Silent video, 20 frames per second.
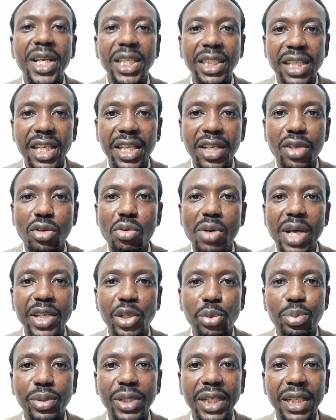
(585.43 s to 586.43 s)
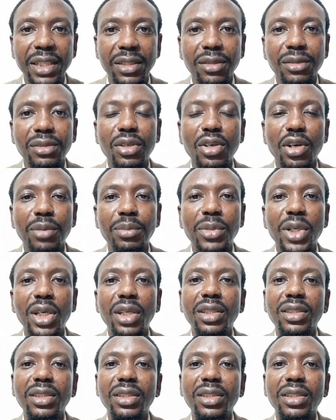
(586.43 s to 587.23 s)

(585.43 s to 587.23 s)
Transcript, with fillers: and EagleEyeOpener.com.